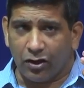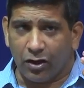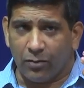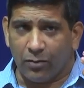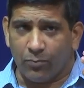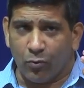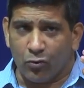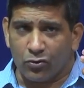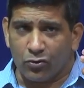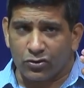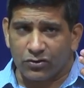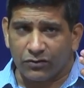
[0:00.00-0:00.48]
now
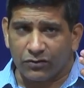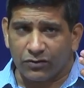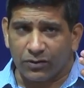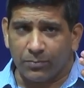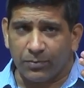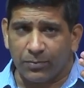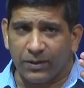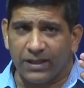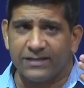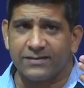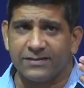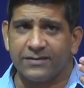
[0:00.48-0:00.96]
most of the
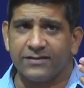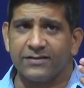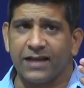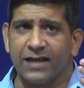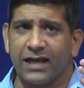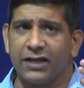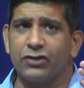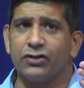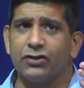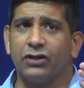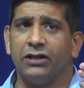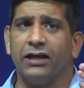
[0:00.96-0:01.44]
places
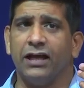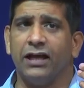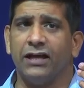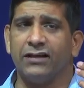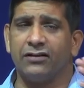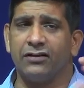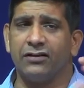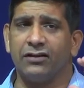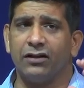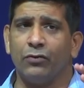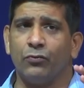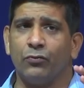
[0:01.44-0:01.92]
actually
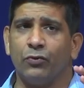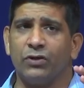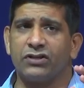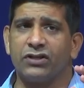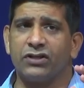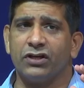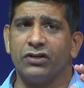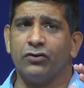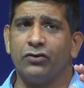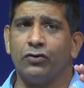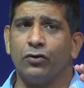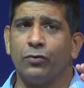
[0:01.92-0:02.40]
other than
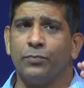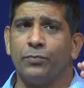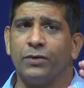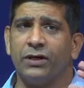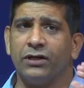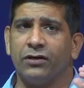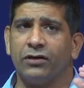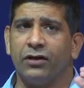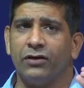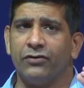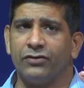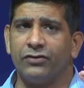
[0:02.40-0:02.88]
Western
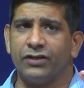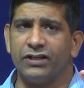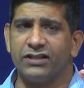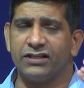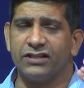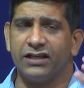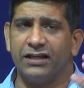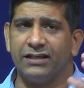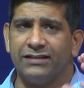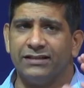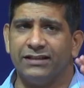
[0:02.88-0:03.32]
European countries,